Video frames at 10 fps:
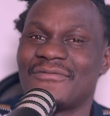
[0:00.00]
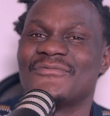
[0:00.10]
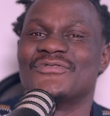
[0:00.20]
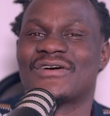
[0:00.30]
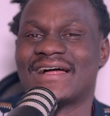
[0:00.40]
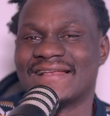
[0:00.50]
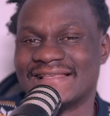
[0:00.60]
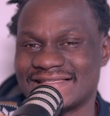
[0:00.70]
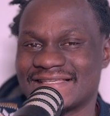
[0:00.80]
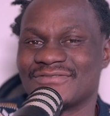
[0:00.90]
You can
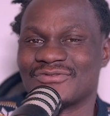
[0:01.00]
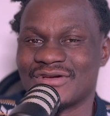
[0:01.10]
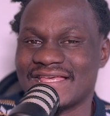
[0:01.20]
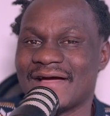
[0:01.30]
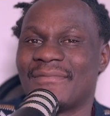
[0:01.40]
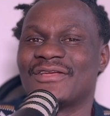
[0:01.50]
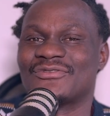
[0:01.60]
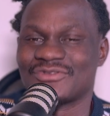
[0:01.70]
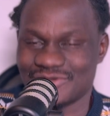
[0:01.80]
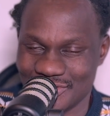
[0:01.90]
listen to Hear My True
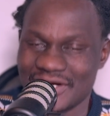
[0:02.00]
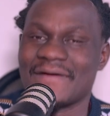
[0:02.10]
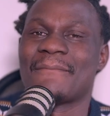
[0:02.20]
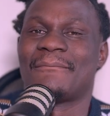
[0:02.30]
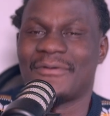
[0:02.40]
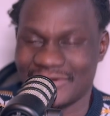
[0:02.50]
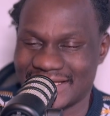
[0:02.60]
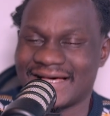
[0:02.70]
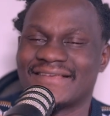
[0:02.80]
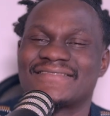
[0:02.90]
Story
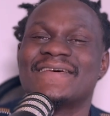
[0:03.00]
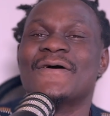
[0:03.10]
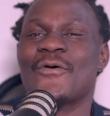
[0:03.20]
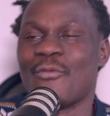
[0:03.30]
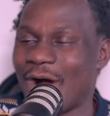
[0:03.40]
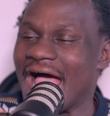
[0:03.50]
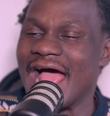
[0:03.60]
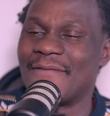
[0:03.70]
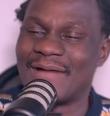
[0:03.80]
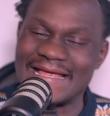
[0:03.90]
podcast. Well,
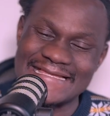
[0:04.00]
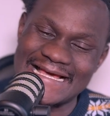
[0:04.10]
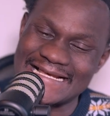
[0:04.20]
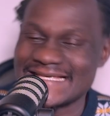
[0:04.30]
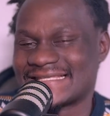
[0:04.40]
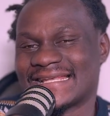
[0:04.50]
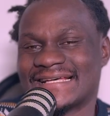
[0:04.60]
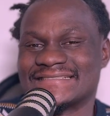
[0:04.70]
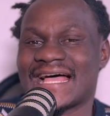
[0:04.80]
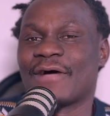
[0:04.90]
my dear
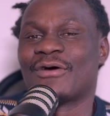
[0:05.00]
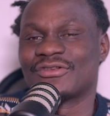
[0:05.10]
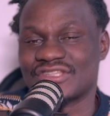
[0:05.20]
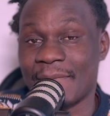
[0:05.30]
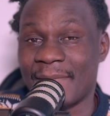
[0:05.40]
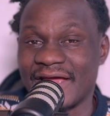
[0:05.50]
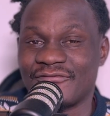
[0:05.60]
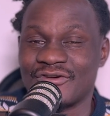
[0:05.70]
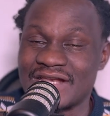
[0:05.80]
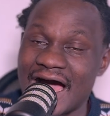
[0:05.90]
listeners, I want to say bye for
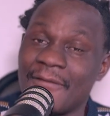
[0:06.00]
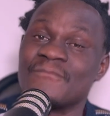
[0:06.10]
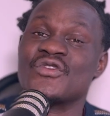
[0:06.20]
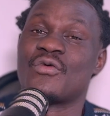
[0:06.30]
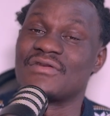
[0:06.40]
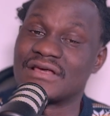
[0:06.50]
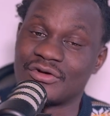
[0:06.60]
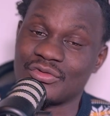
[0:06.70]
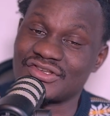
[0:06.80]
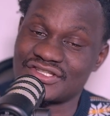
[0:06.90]
now without
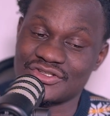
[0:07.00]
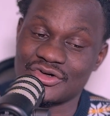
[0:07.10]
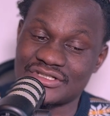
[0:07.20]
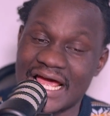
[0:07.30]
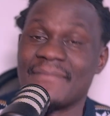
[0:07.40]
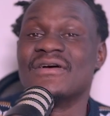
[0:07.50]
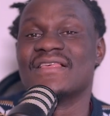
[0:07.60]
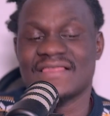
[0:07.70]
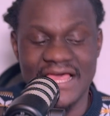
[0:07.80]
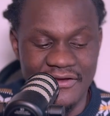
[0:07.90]
wasting your time.
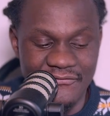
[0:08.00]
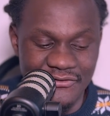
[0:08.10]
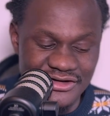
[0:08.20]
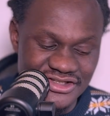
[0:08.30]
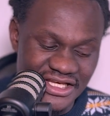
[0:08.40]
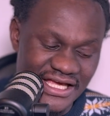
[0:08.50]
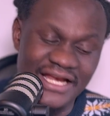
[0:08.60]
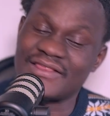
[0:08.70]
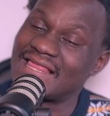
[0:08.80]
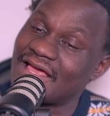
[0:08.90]
Thank you for listening and
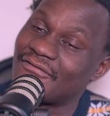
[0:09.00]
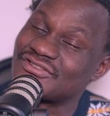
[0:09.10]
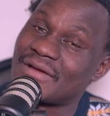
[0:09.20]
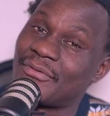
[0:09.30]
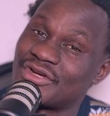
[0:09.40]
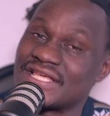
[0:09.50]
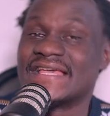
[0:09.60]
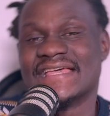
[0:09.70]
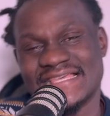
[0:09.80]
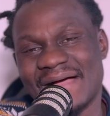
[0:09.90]
thank you for supporting
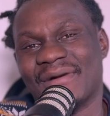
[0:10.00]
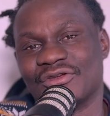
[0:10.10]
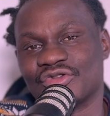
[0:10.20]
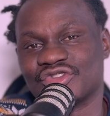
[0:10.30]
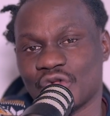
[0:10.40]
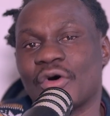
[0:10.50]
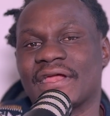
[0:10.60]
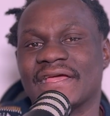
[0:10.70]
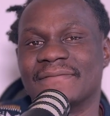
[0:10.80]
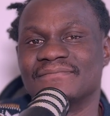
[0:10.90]
Hear My True
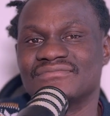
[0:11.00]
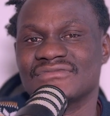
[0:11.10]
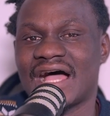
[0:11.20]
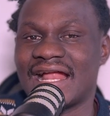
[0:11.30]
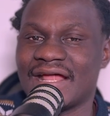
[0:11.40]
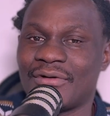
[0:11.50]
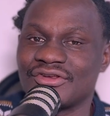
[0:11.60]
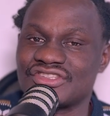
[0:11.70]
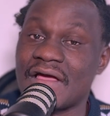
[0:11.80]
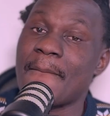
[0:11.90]
Story. And I want to
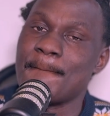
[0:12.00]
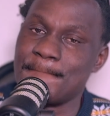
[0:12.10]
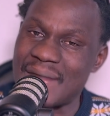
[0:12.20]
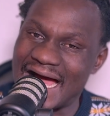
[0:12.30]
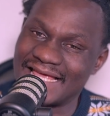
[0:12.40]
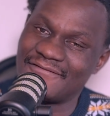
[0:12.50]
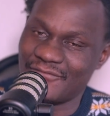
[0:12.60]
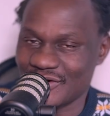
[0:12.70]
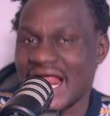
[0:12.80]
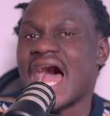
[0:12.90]
say bye for
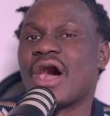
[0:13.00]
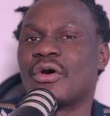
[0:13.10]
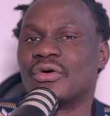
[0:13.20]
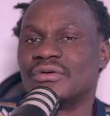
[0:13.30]
now.